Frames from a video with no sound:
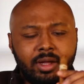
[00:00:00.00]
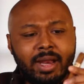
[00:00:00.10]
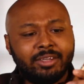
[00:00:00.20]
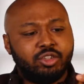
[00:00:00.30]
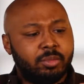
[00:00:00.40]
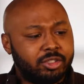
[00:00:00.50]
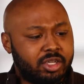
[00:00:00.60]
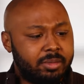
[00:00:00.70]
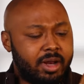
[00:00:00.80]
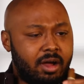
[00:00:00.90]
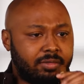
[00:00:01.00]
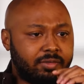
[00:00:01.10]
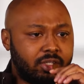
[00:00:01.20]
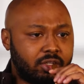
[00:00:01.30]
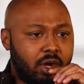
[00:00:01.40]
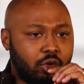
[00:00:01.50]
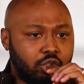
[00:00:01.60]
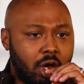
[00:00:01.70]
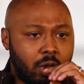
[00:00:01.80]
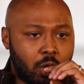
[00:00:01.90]
Not too much coming off the cold
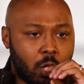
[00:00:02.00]
draw.